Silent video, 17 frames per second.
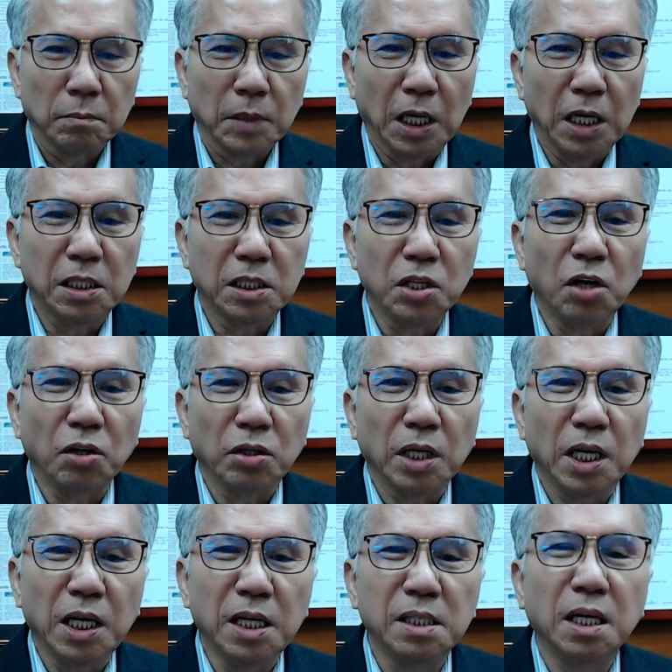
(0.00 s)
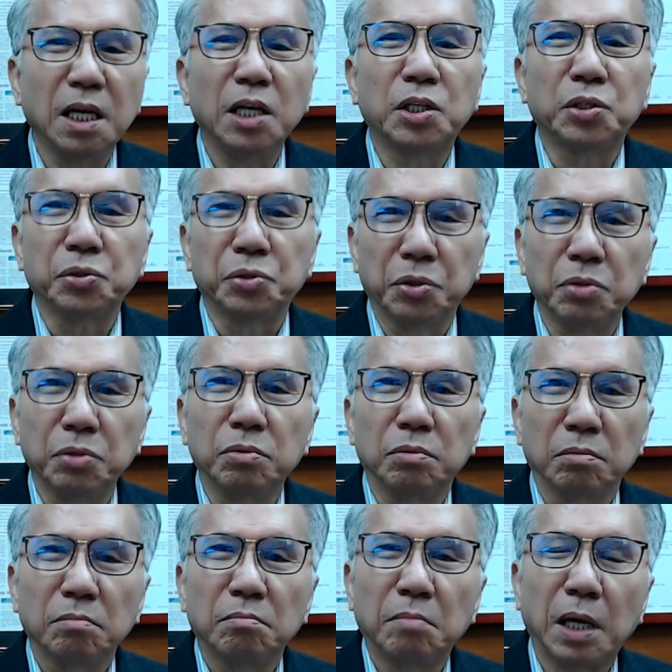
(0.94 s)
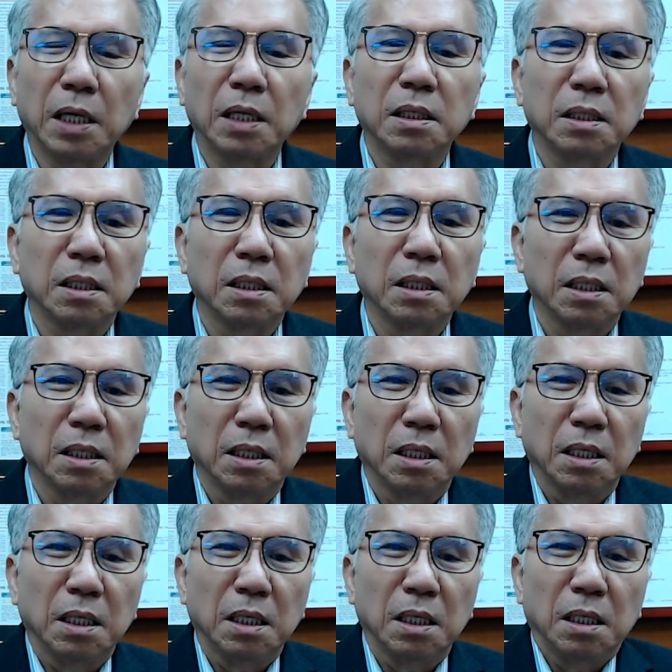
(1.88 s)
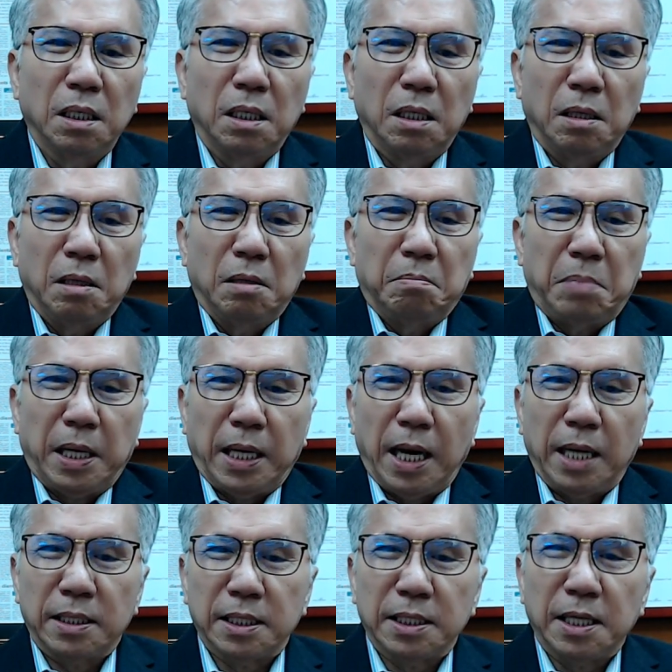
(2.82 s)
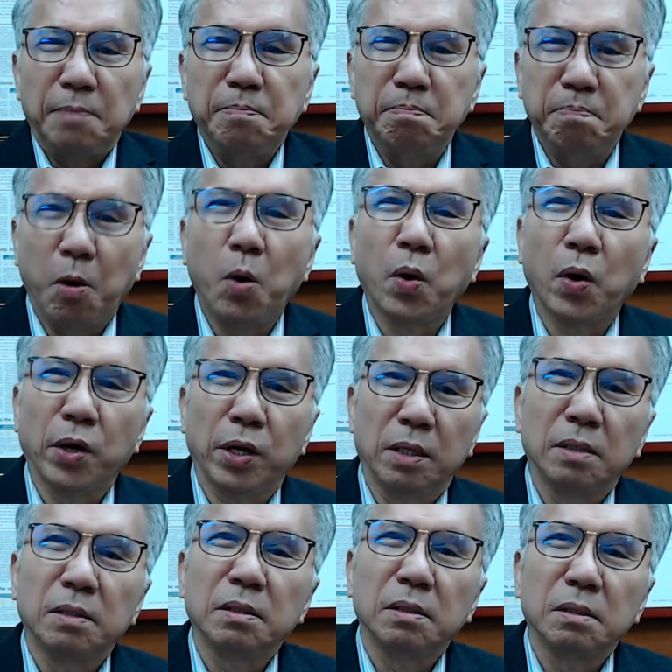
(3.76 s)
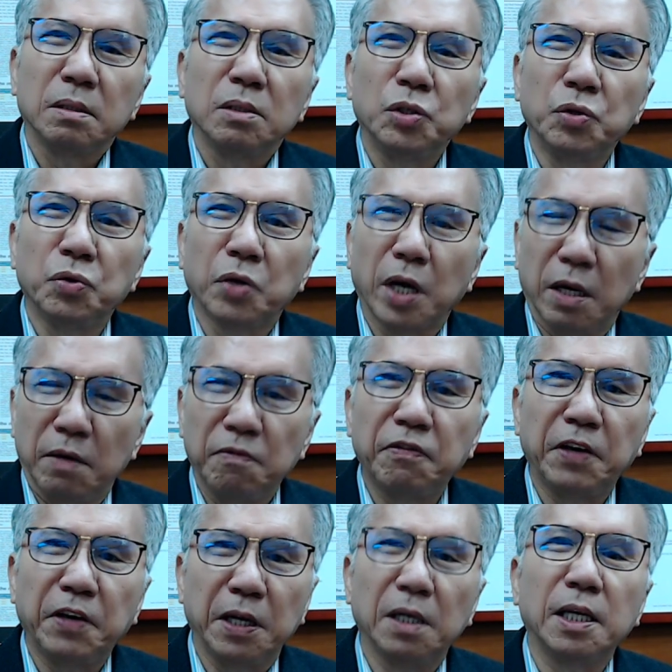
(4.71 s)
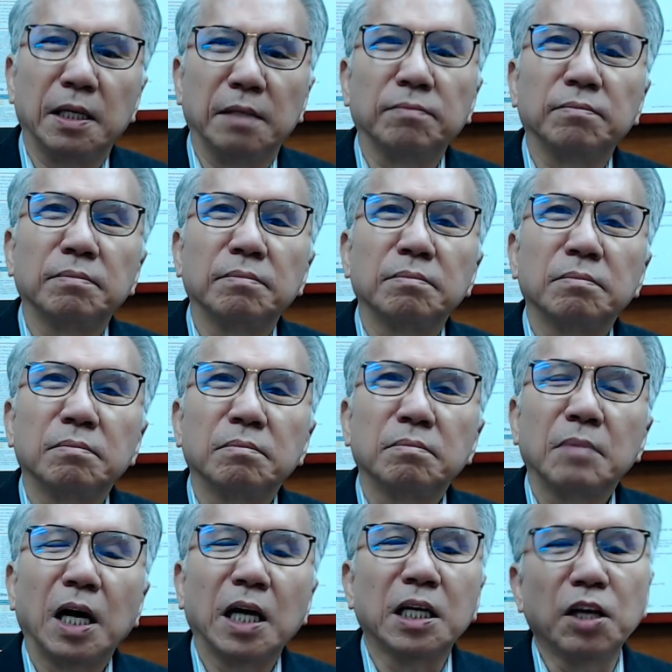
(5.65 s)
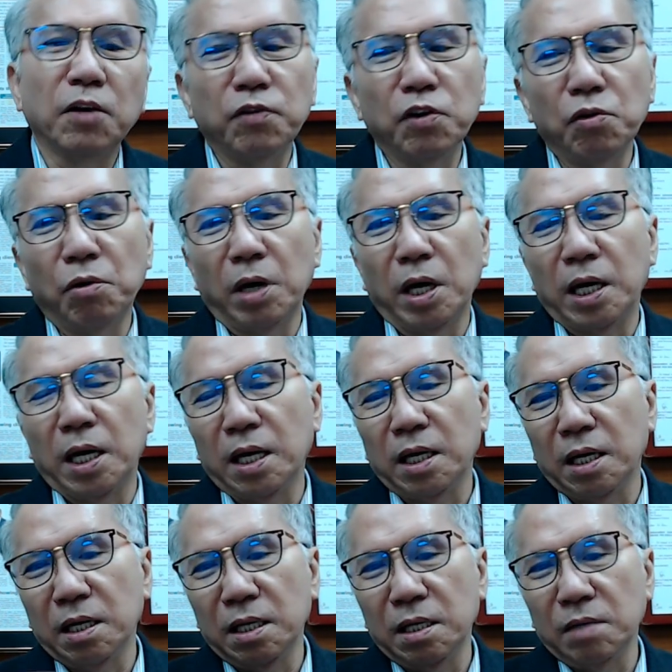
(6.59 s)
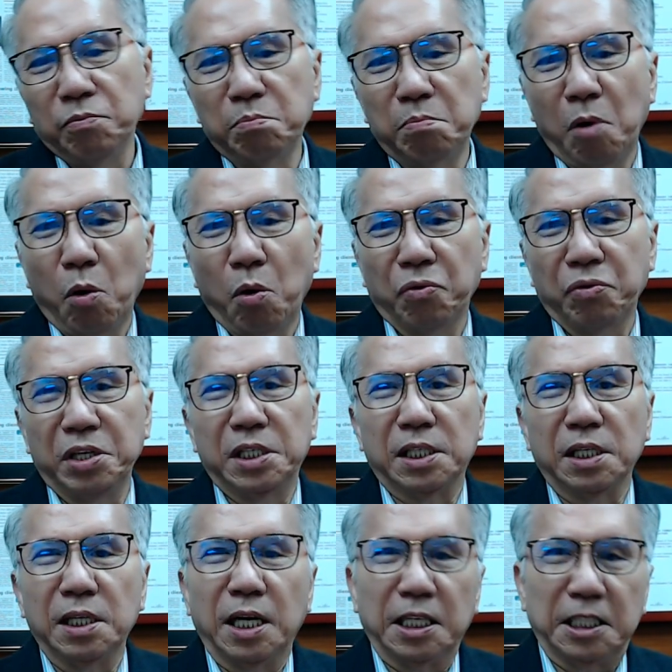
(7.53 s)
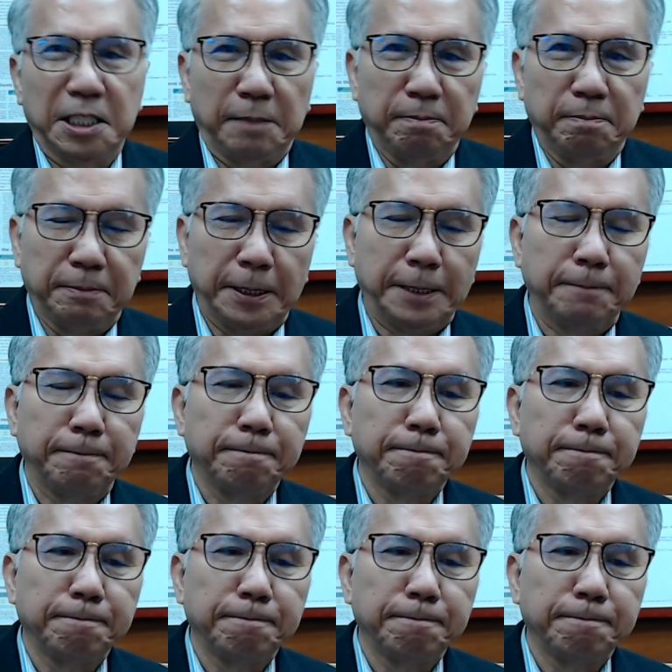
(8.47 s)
It's not easy to do, but at some point you can feel it. I give you another more recent example.